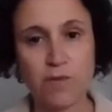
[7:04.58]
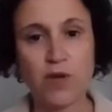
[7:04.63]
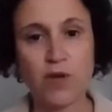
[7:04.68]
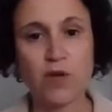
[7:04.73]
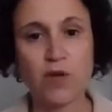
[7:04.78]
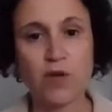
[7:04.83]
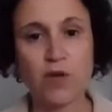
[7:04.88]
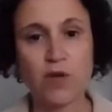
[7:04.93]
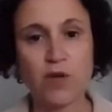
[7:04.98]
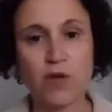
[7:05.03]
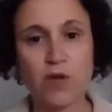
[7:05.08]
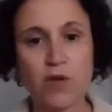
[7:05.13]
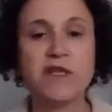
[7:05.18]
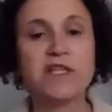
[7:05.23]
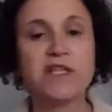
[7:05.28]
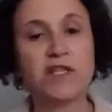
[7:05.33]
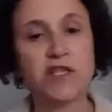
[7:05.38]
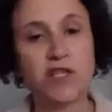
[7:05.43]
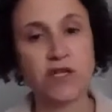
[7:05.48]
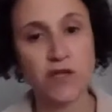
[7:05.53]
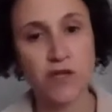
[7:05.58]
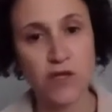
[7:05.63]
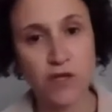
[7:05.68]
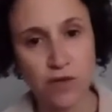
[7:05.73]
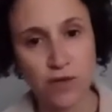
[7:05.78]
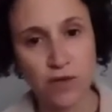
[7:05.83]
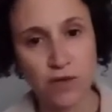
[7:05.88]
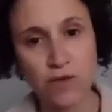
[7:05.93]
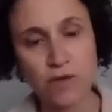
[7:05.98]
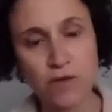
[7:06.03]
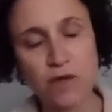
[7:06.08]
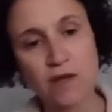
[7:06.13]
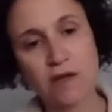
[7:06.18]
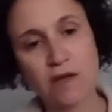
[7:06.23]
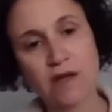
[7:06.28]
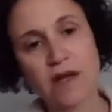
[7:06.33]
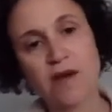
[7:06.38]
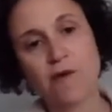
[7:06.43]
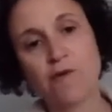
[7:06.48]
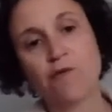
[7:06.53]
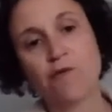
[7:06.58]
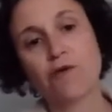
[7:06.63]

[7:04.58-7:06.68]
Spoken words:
who are we teaching to and how